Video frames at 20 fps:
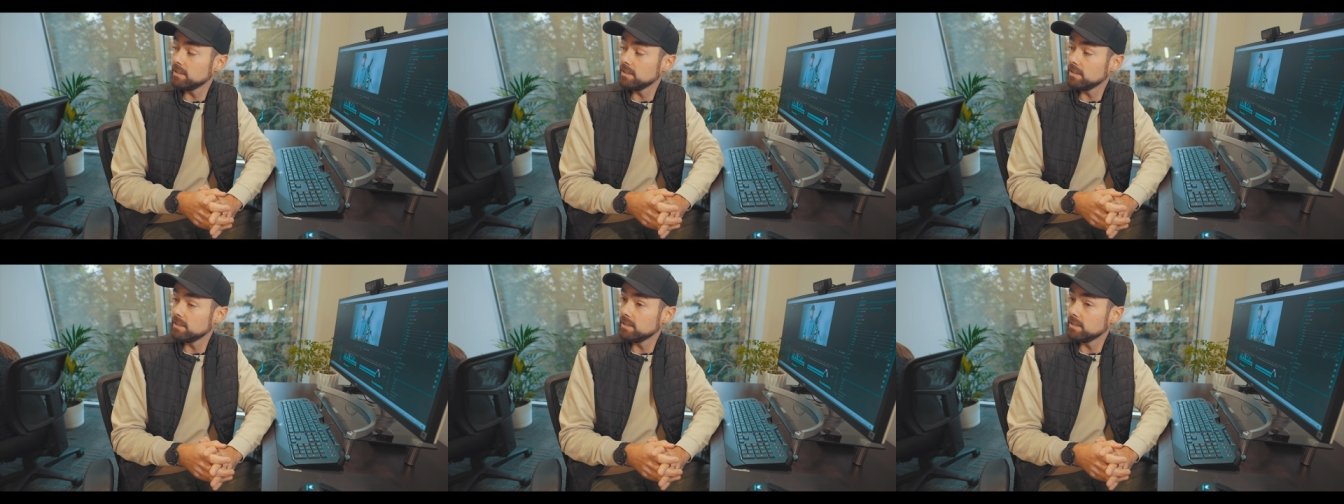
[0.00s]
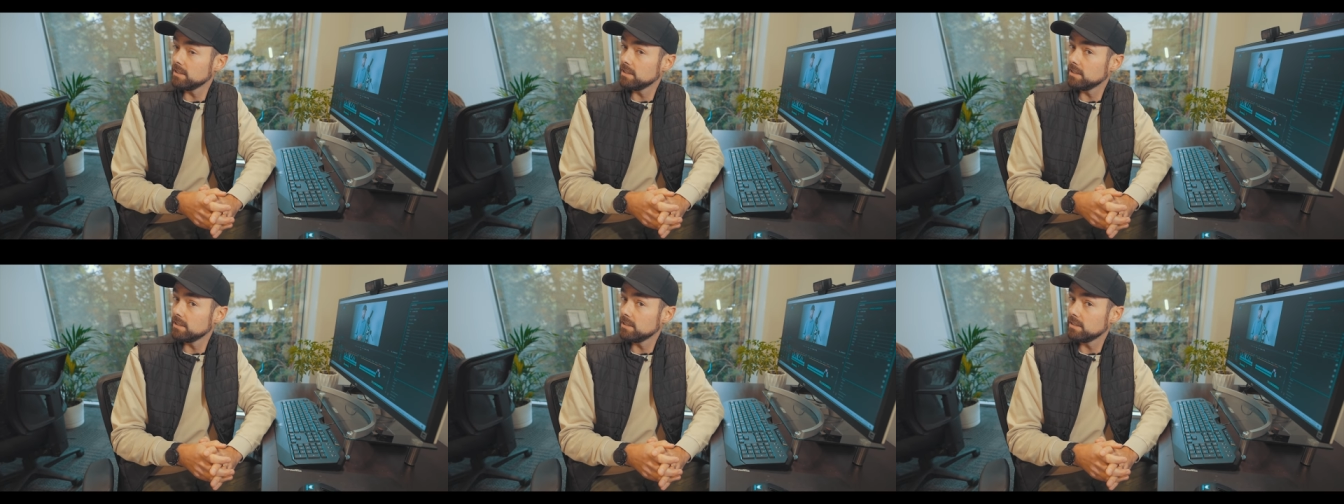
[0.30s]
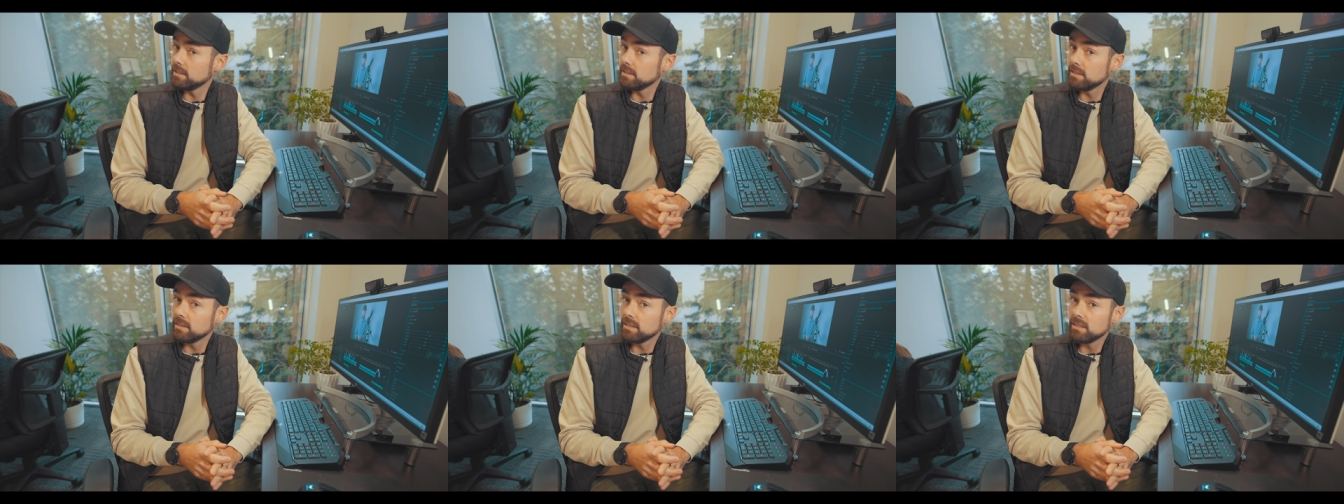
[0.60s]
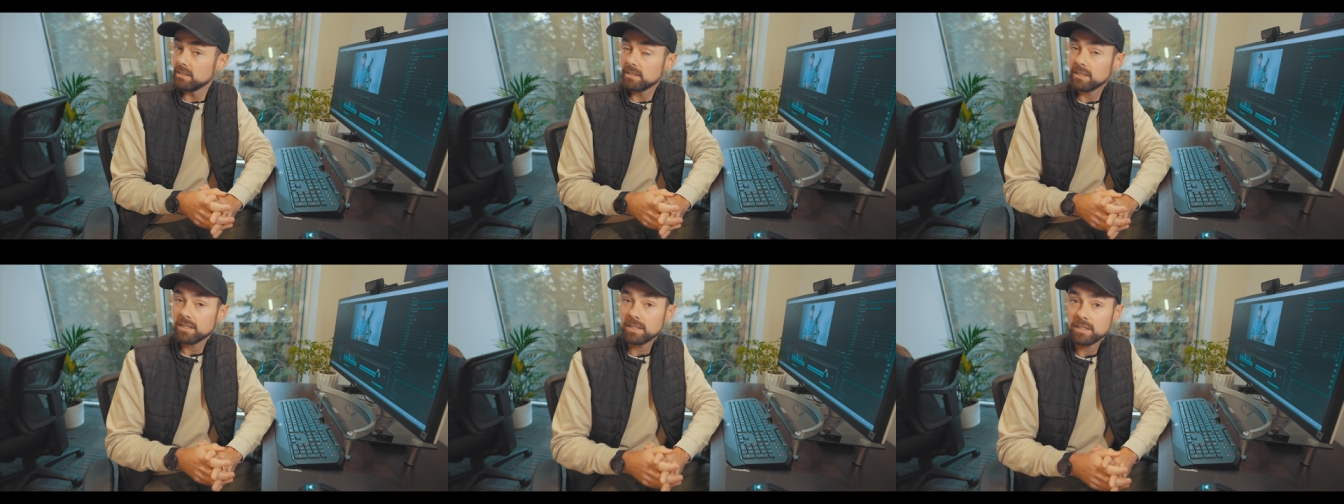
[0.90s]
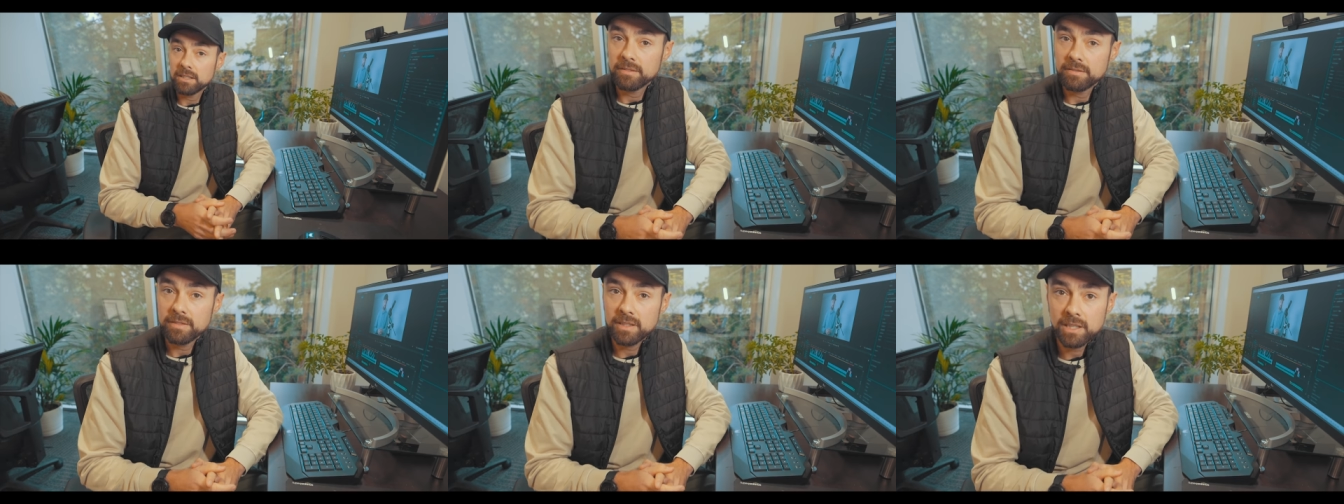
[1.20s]
Yeah.
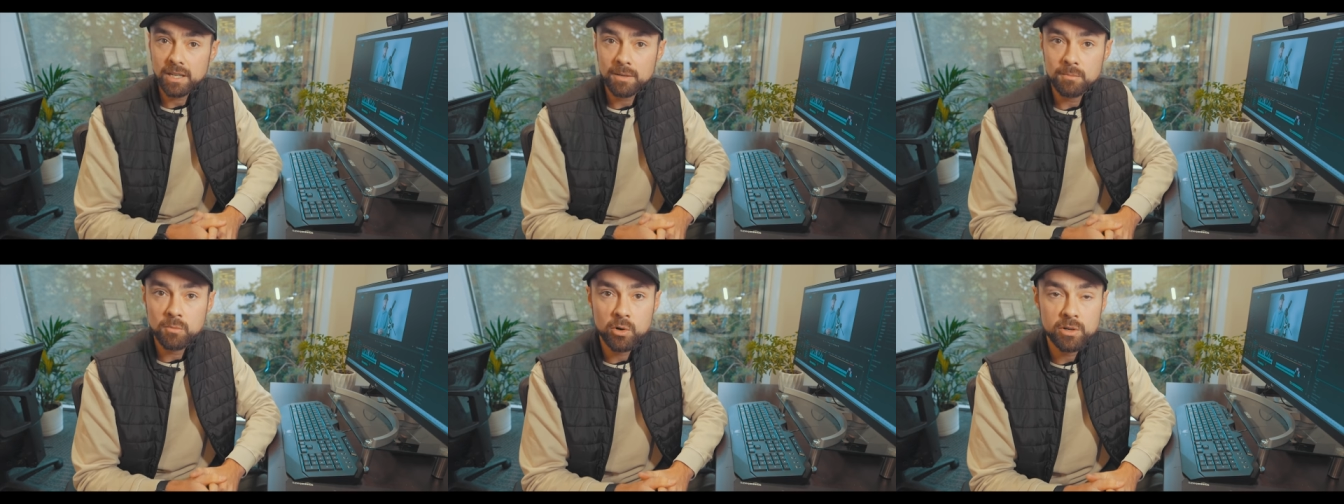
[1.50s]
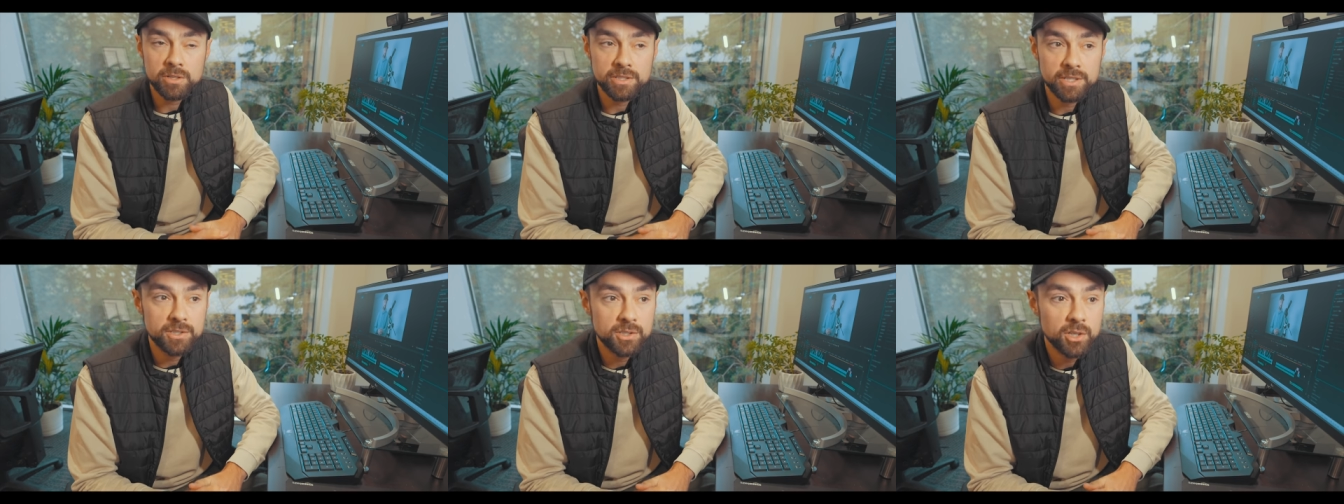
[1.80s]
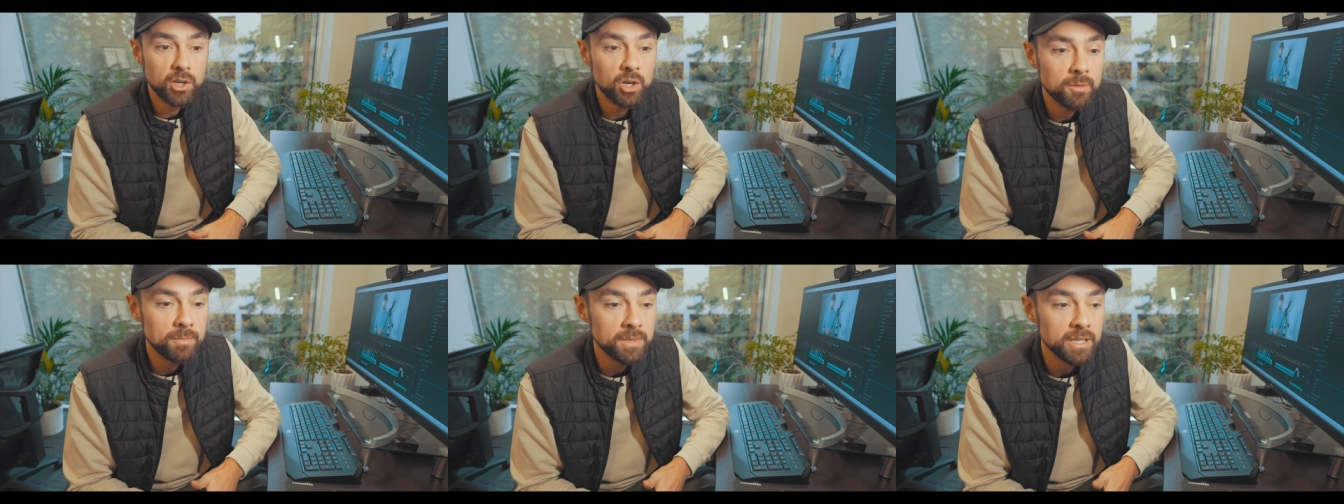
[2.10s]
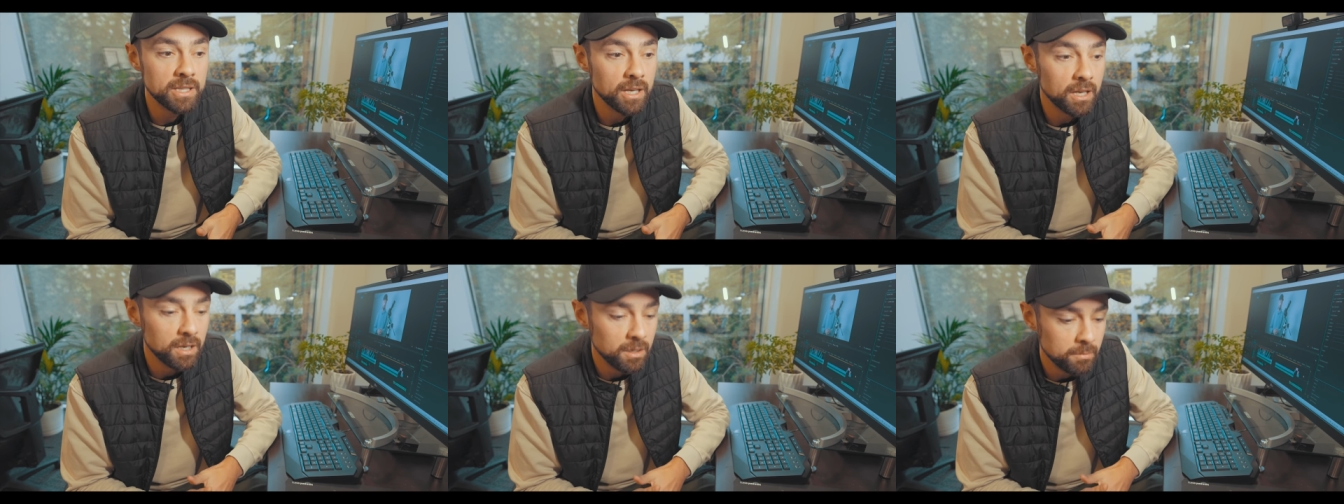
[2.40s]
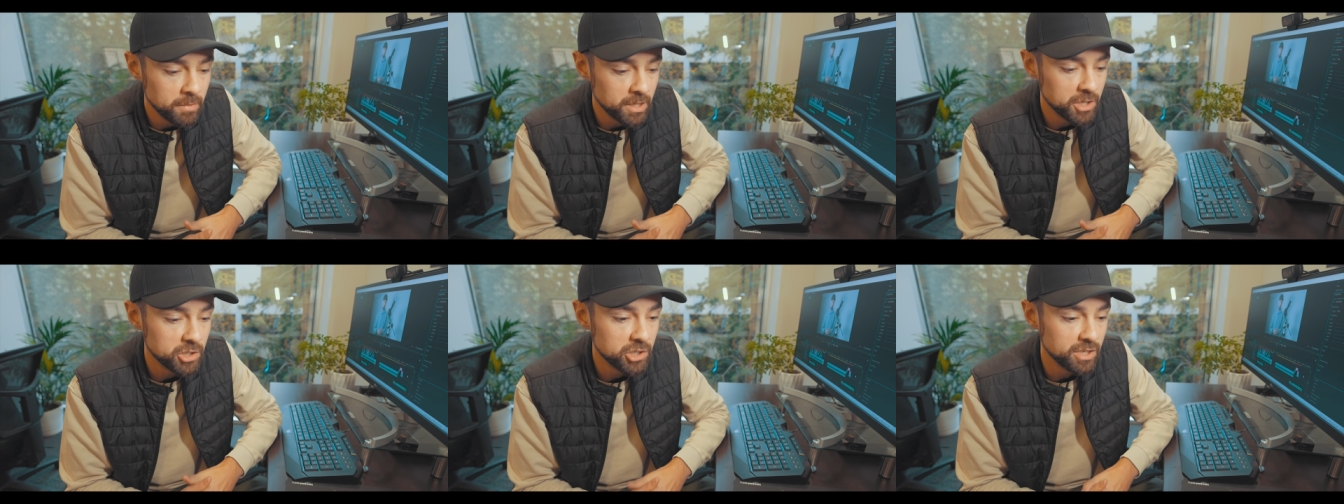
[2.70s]
I feel like I'm more determined than
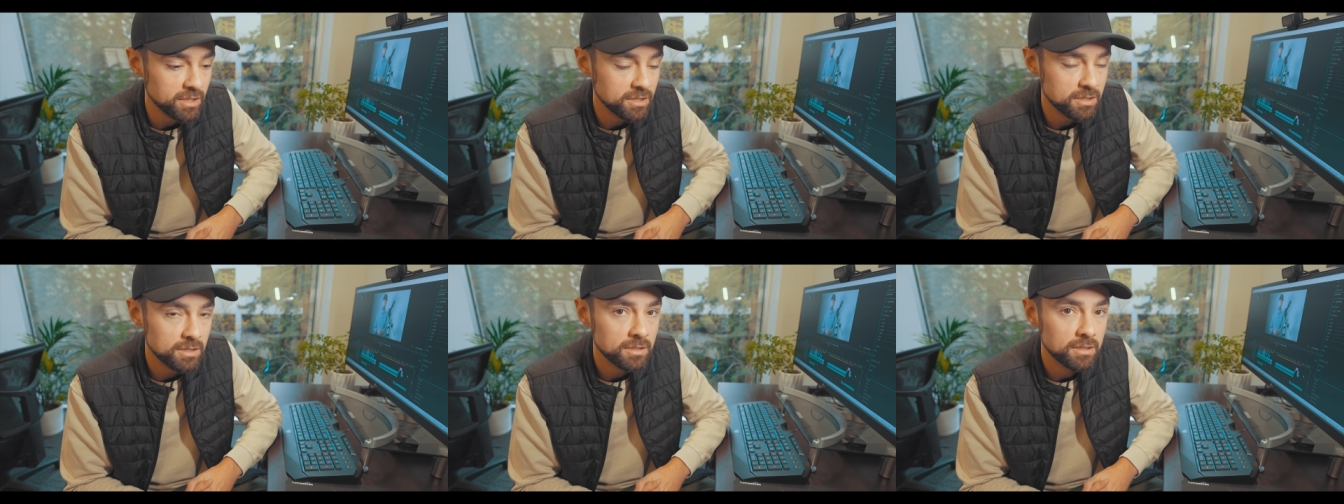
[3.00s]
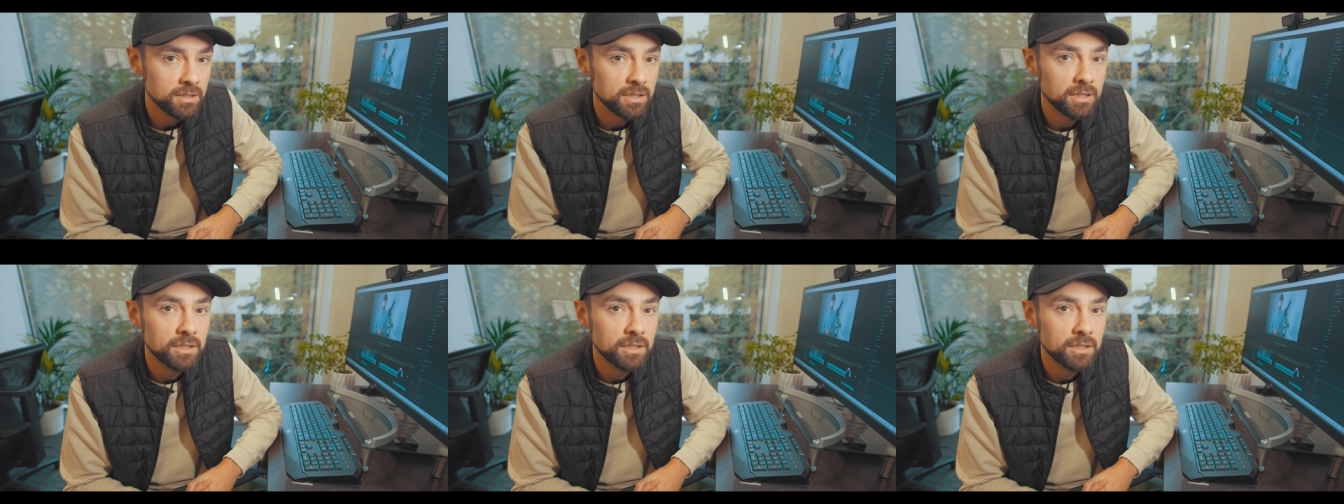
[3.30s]
ambitious.